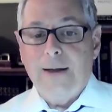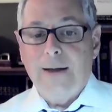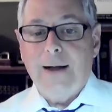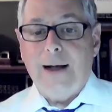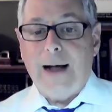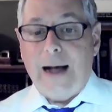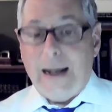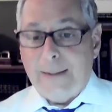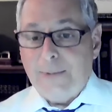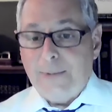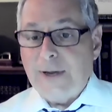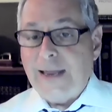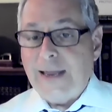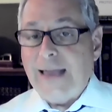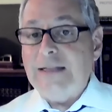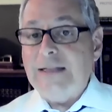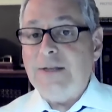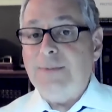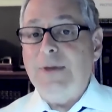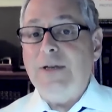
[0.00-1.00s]

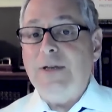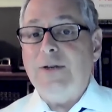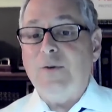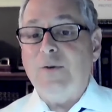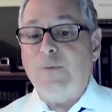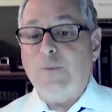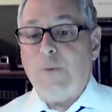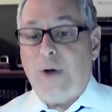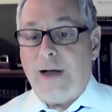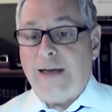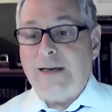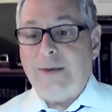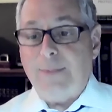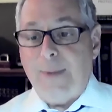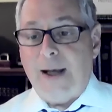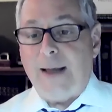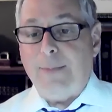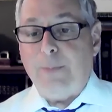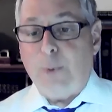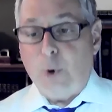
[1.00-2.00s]
obligates me to find
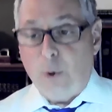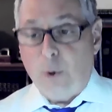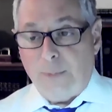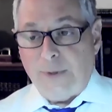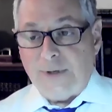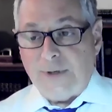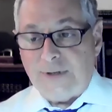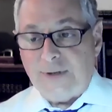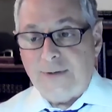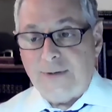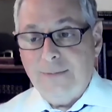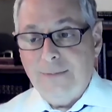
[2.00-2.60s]
my purpose.